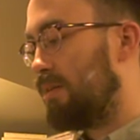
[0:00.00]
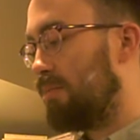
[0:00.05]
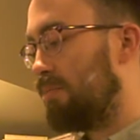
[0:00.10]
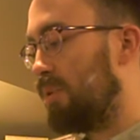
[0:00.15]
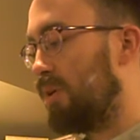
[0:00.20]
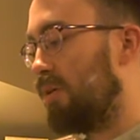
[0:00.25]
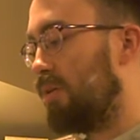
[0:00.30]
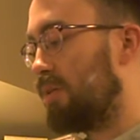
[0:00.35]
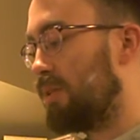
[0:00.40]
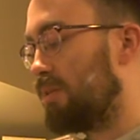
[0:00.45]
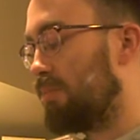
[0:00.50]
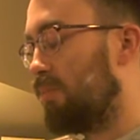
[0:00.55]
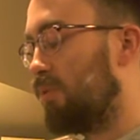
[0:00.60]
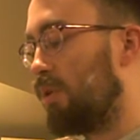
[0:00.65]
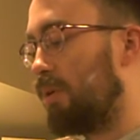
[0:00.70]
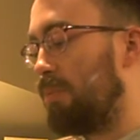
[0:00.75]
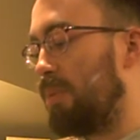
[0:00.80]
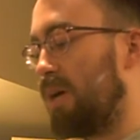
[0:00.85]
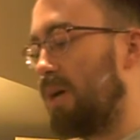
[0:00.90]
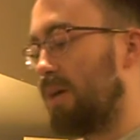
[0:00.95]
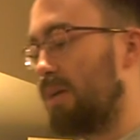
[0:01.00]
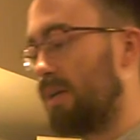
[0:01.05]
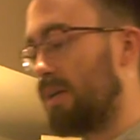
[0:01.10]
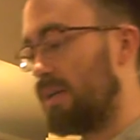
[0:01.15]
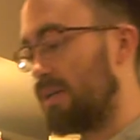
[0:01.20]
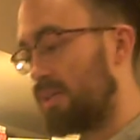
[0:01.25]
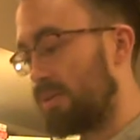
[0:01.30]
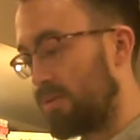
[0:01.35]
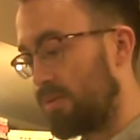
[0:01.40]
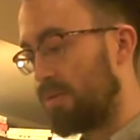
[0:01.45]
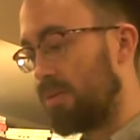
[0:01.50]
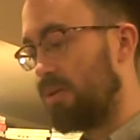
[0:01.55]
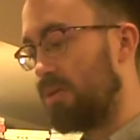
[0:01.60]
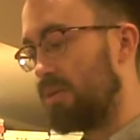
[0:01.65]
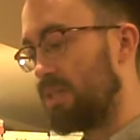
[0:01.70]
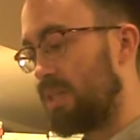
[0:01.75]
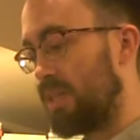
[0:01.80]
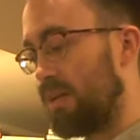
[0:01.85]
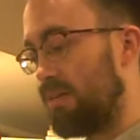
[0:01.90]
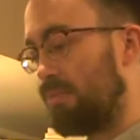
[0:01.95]
Bodes more bodies, crows
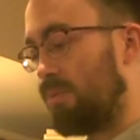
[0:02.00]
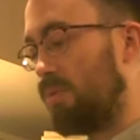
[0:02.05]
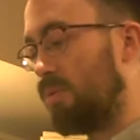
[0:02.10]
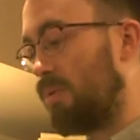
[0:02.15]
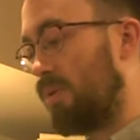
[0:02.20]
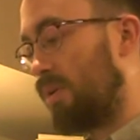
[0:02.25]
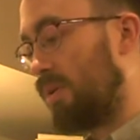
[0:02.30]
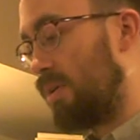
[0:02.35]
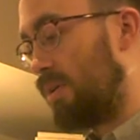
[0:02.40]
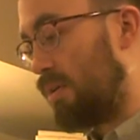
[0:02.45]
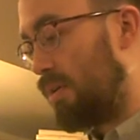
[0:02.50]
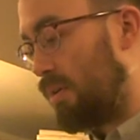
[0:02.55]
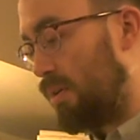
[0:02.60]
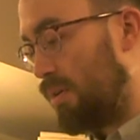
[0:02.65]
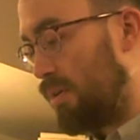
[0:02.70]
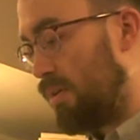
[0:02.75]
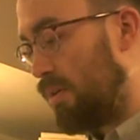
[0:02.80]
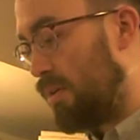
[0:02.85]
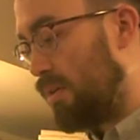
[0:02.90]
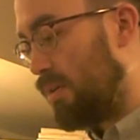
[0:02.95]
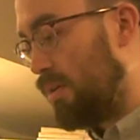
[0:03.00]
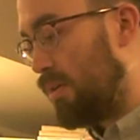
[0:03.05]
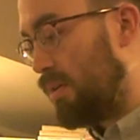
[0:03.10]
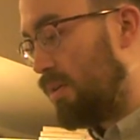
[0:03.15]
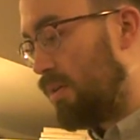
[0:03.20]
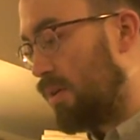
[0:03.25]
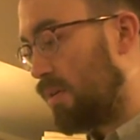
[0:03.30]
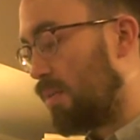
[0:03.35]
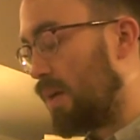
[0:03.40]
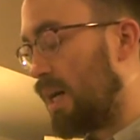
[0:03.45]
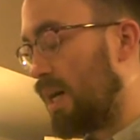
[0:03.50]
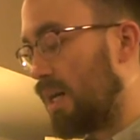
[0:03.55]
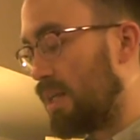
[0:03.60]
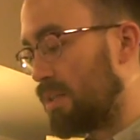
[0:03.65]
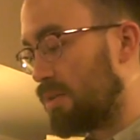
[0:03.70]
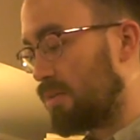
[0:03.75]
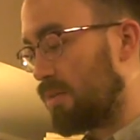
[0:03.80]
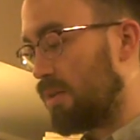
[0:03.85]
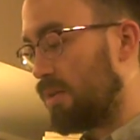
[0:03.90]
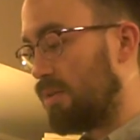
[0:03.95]
than more. Arise
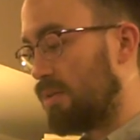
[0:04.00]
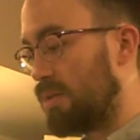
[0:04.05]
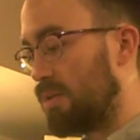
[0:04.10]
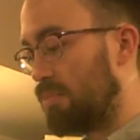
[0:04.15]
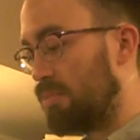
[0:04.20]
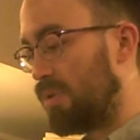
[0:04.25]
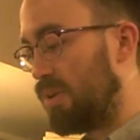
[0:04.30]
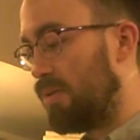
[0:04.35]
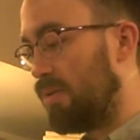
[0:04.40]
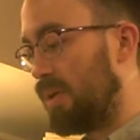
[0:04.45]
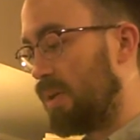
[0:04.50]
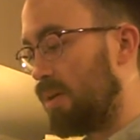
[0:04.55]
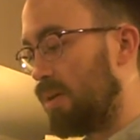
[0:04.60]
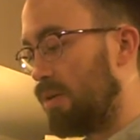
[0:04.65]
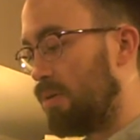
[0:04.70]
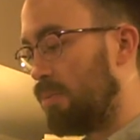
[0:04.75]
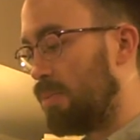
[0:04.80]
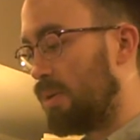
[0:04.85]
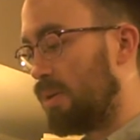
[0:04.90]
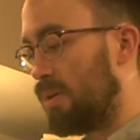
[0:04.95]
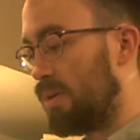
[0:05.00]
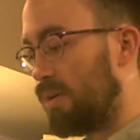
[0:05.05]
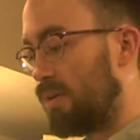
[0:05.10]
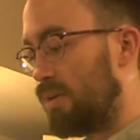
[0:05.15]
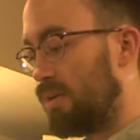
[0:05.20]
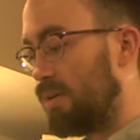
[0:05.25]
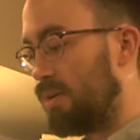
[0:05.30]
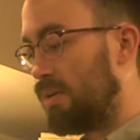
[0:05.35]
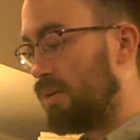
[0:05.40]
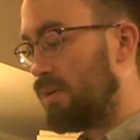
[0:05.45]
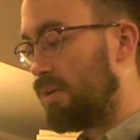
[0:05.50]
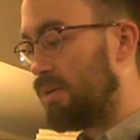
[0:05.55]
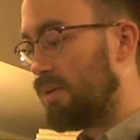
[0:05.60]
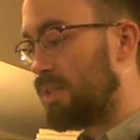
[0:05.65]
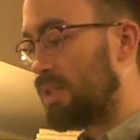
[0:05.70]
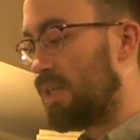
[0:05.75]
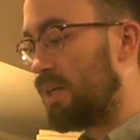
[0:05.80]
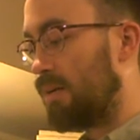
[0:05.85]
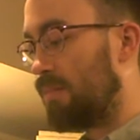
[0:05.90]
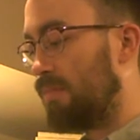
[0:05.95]
grows bluing open,
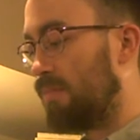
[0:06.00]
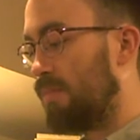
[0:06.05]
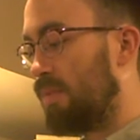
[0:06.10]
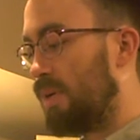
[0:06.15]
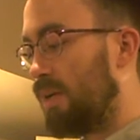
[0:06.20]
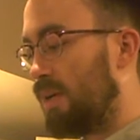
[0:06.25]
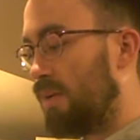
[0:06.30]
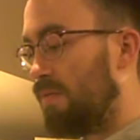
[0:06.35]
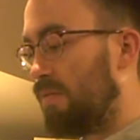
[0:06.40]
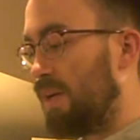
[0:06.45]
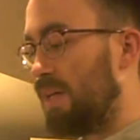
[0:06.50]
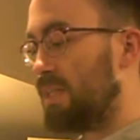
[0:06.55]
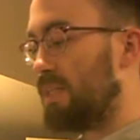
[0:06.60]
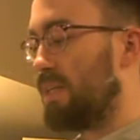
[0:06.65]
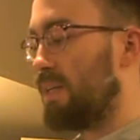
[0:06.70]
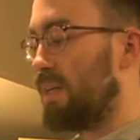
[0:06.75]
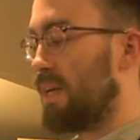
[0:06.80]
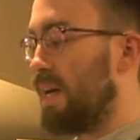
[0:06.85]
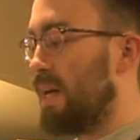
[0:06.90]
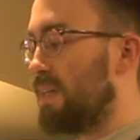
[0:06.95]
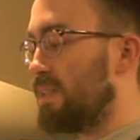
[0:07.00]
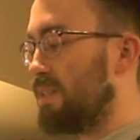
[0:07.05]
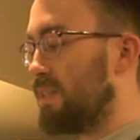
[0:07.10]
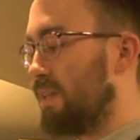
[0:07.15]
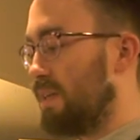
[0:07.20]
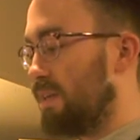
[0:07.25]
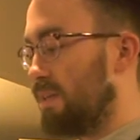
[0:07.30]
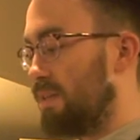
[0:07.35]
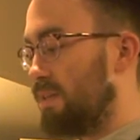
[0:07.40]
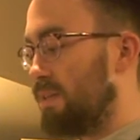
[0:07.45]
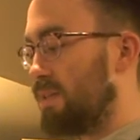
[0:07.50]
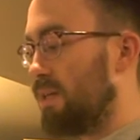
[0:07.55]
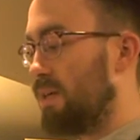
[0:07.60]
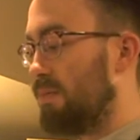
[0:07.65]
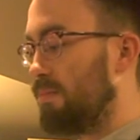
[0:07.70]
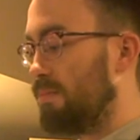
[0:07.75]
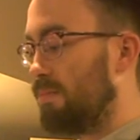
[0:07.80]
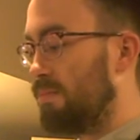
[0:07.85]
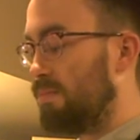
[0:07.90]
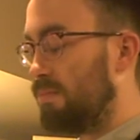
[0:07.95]
some facing ascent,
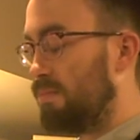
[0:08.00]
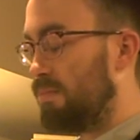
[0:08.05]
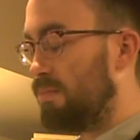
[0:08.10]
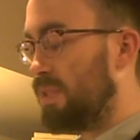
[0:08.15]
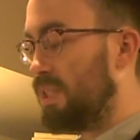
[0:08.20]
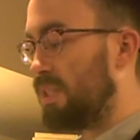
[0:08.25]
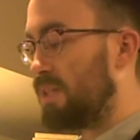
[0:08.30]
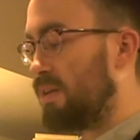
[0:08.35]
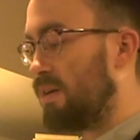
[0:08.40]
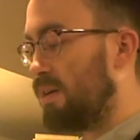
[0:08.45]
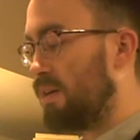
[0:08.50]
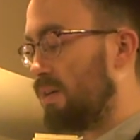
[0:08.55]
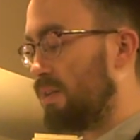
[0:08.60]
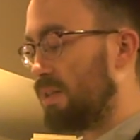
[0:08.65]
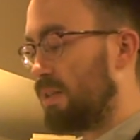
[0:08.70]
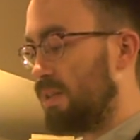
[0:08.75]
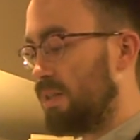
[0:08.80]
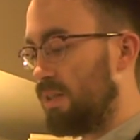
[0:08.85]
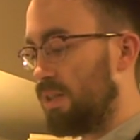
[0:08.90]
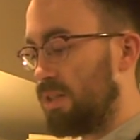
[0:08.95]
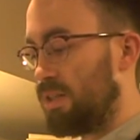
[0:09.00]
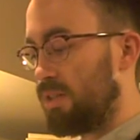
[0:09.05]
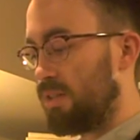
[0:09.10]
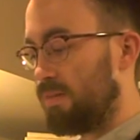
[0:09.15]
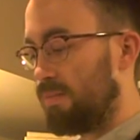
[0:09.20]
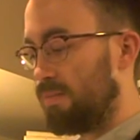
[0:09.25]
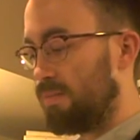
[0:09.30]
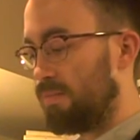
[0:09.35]
some discards condition.